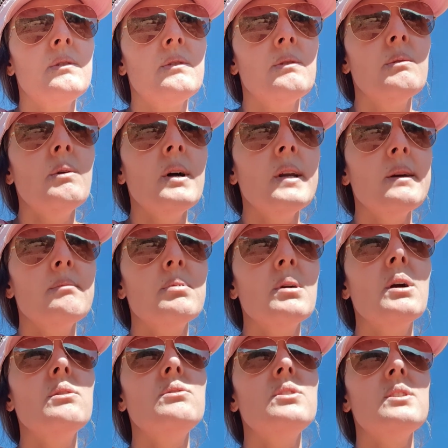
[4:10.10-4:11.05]
one
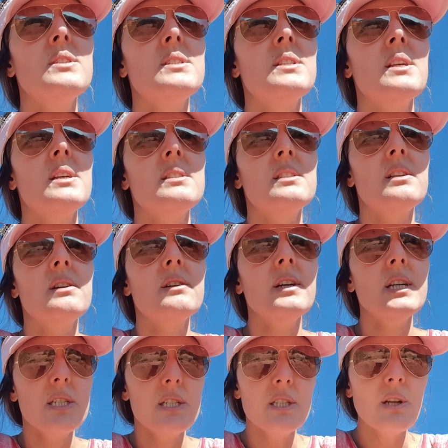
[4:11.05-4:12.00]
approaches this, there
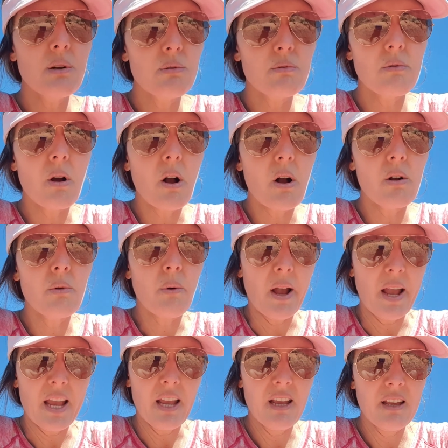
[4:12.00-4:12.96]
is no wrong
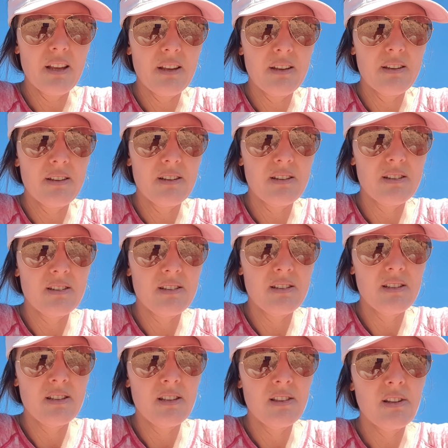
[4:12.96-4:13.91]
way.
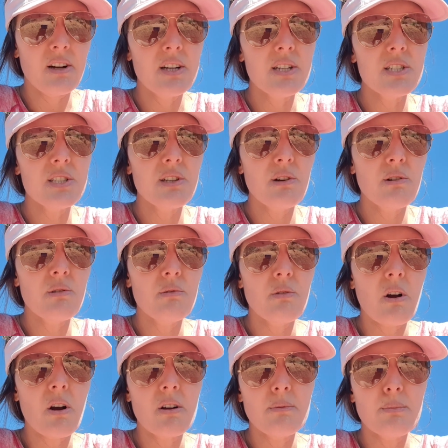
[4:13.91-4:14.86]
There is no
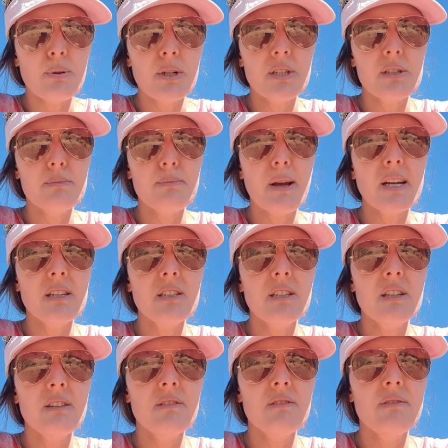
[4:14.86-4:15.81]
wrong
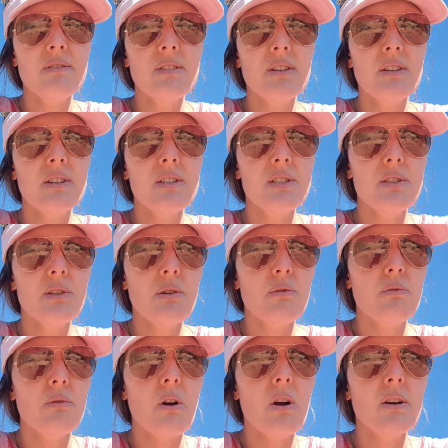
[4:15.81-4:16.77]
perspective. There is no
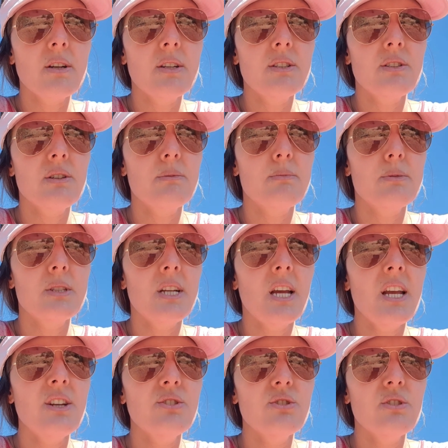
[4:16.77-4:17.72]
wrong
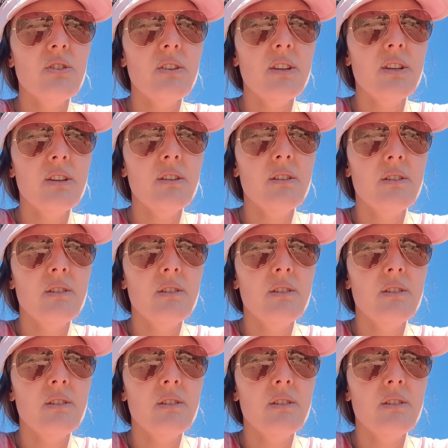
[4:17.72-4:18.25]
interpretation.